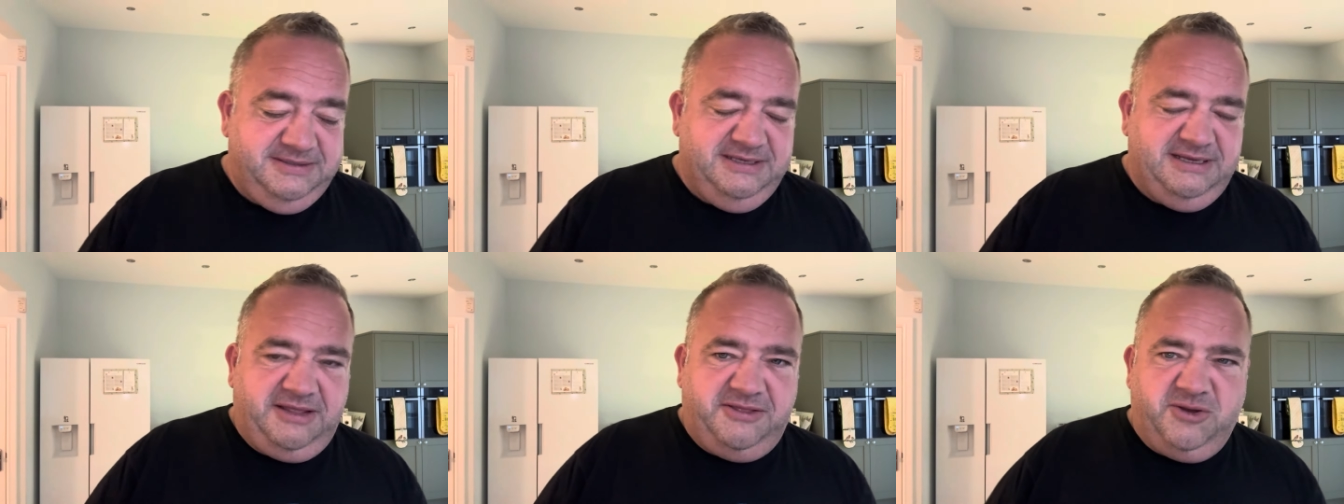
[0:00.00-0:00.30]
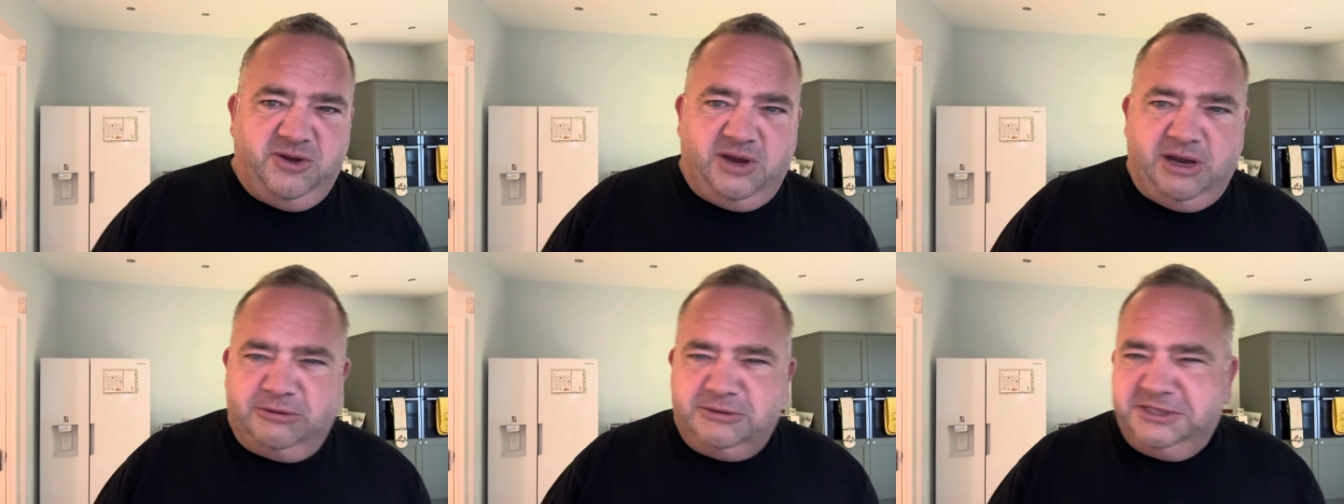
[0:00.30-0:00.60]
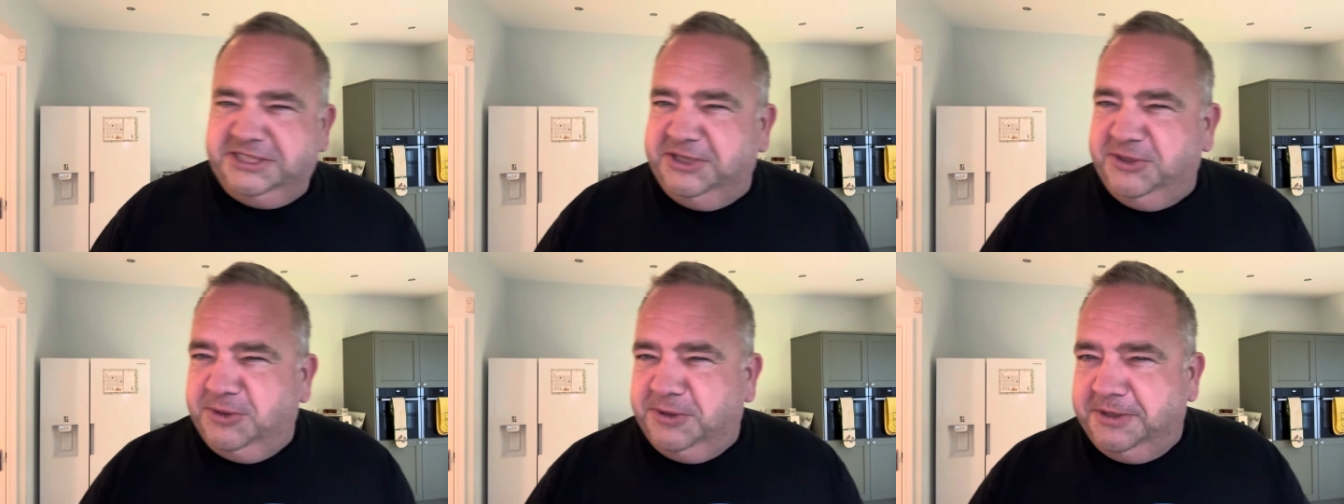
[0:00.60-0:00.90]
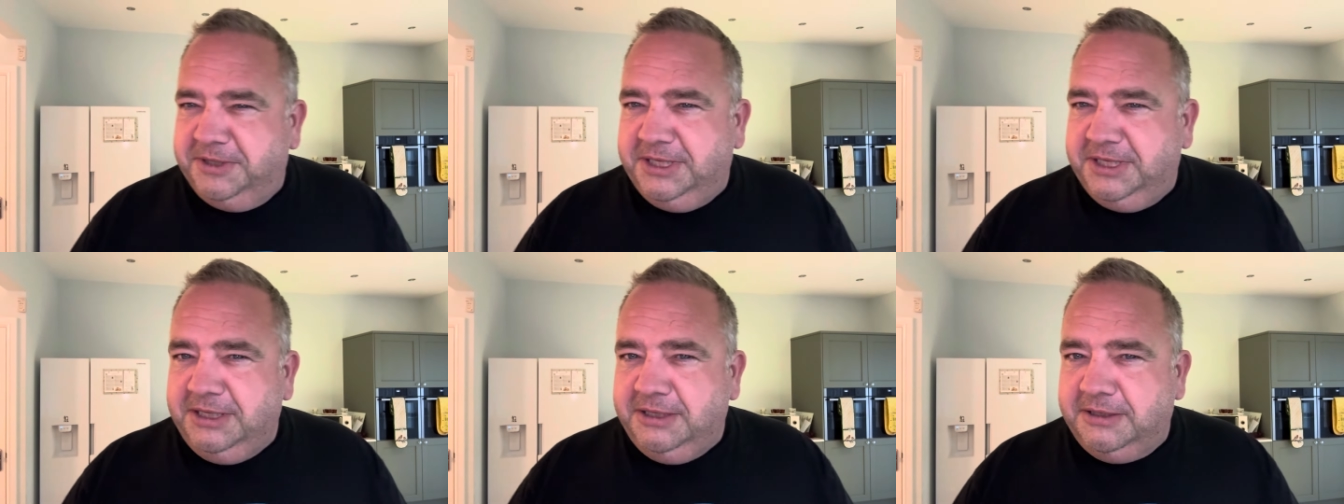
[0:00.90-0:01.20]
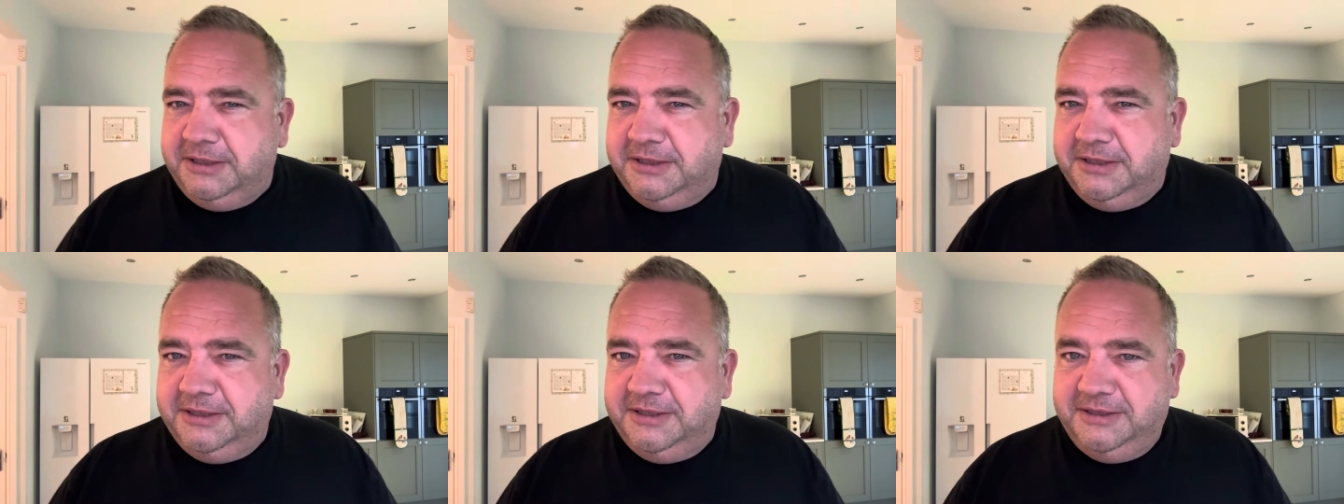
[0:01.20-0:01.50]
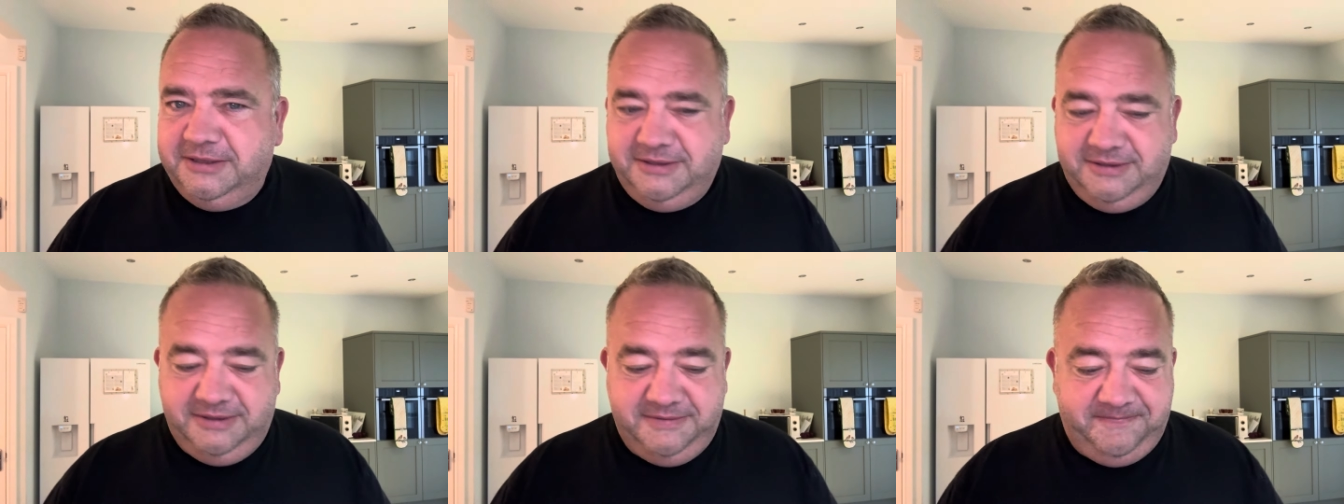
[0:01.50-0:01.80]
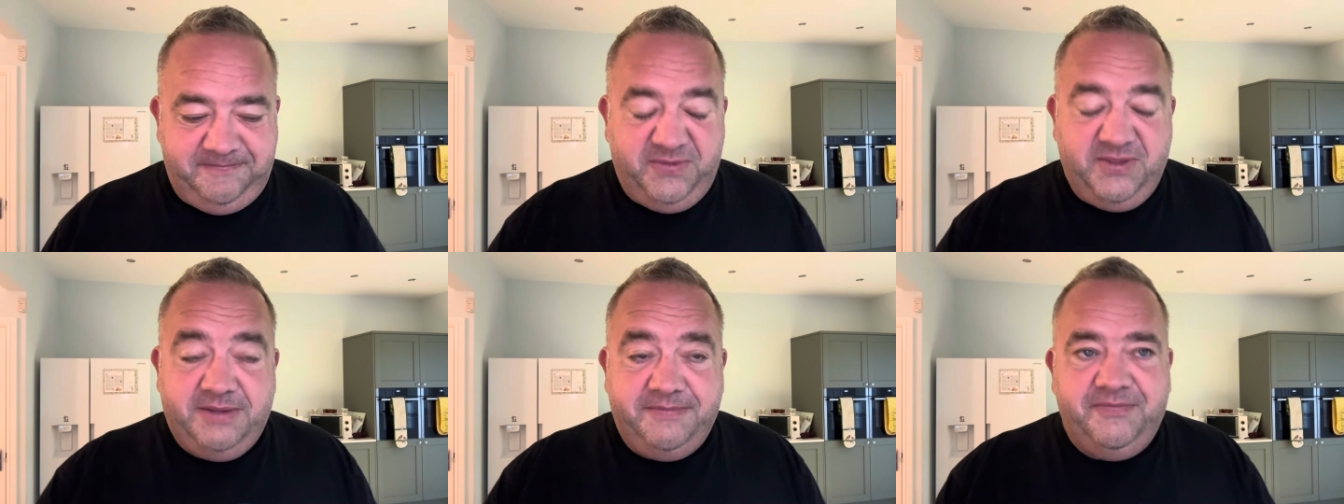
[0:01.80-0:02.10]
I thought, how does he know that?
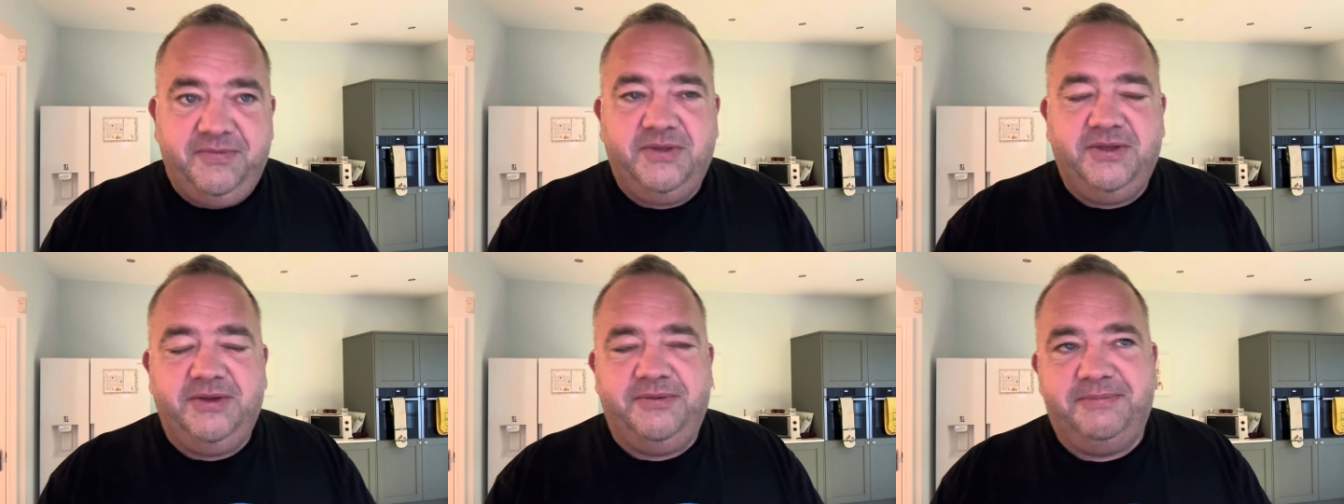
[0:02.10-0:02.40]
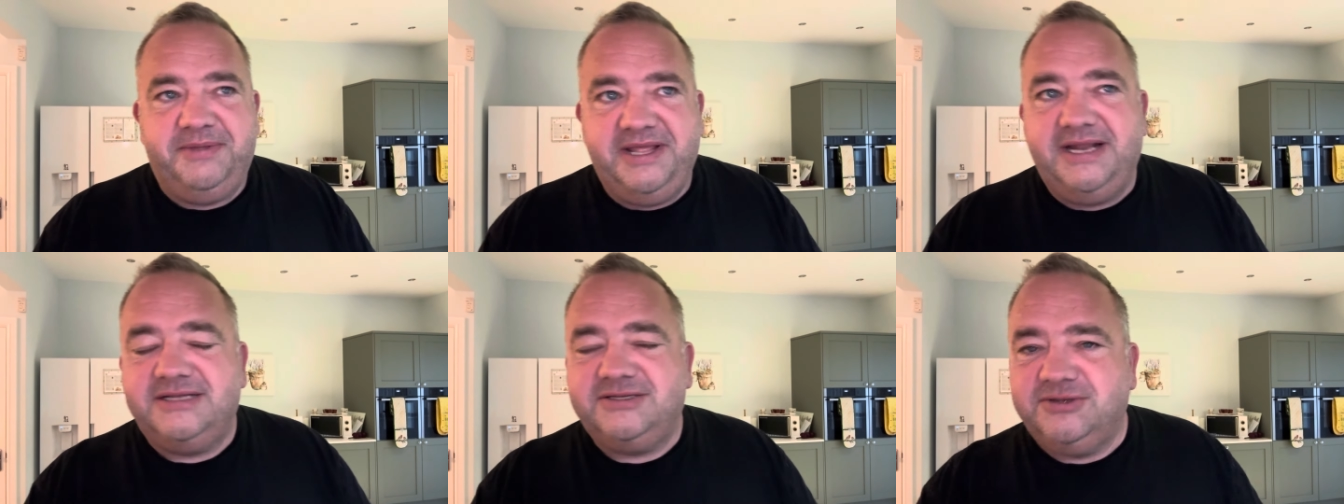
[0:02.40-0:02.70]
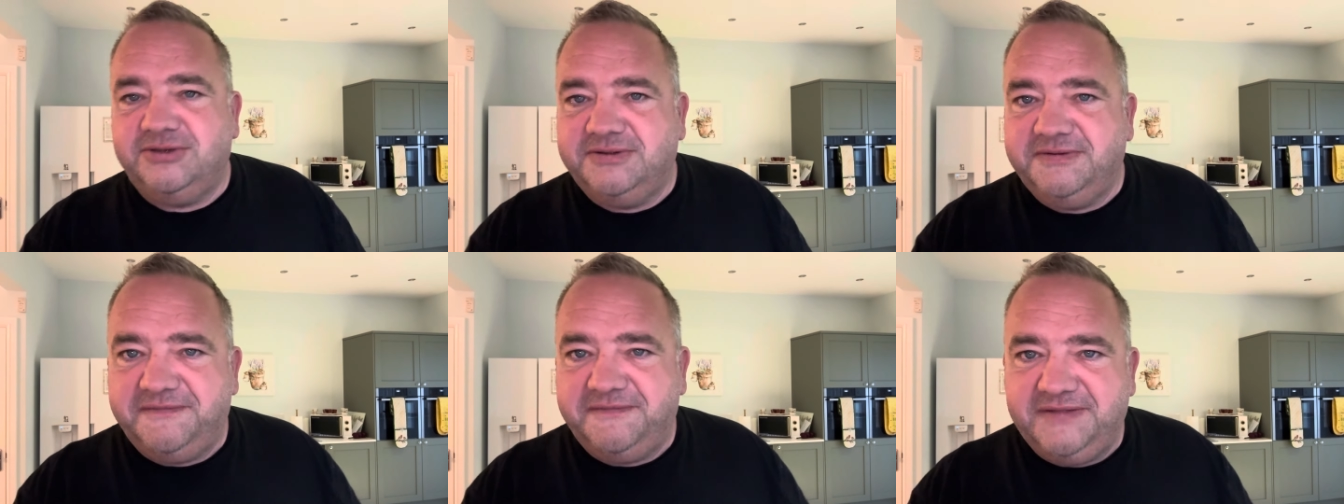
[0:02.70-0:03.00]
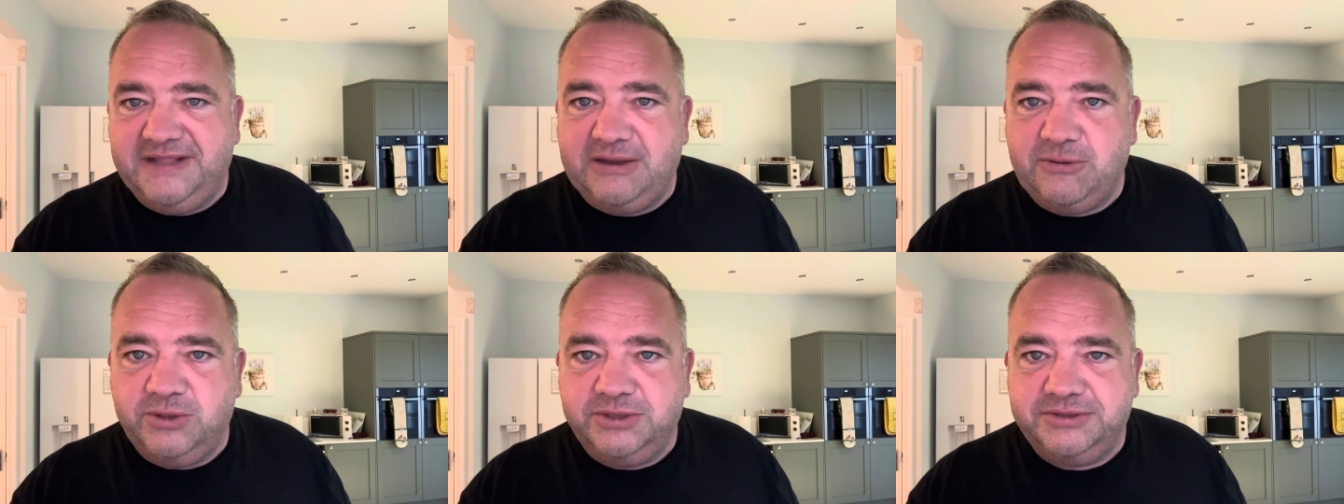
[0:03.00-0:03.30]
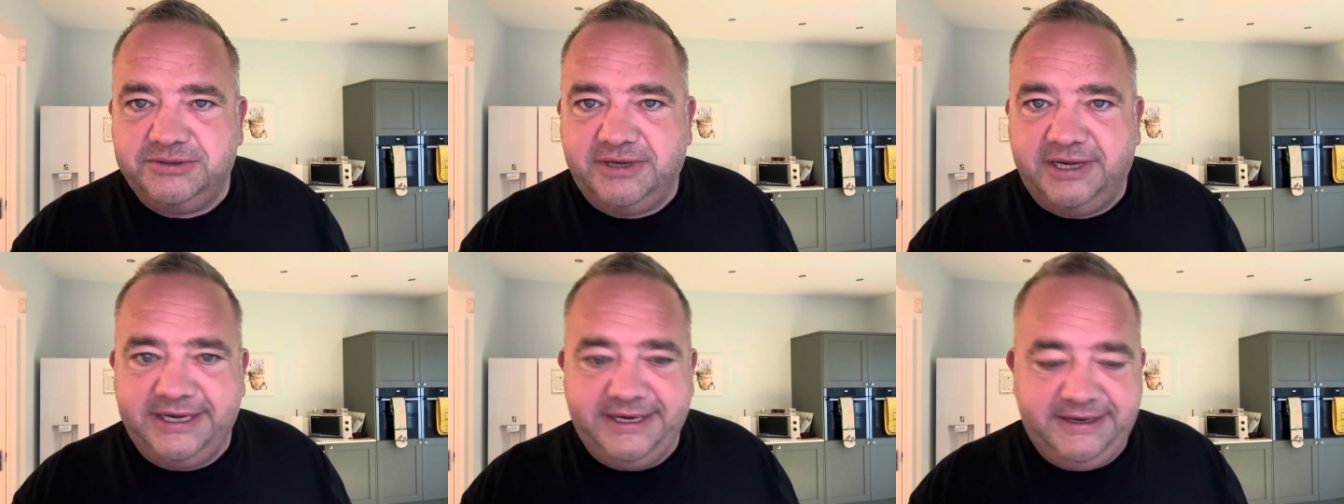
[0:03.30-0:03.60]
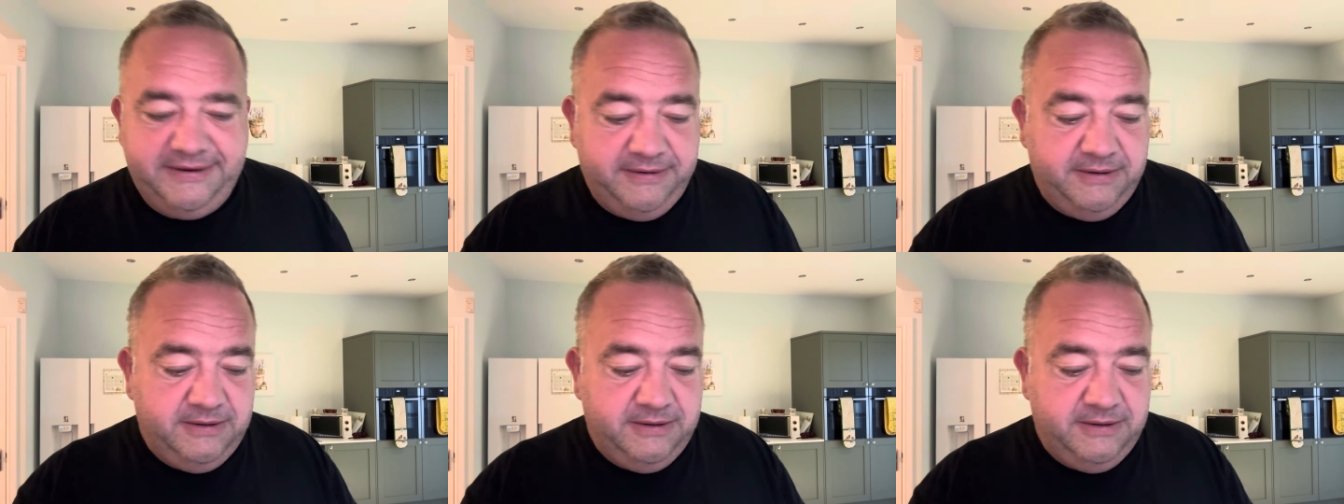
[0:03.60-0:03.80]
No, but then I saw the flowers, right?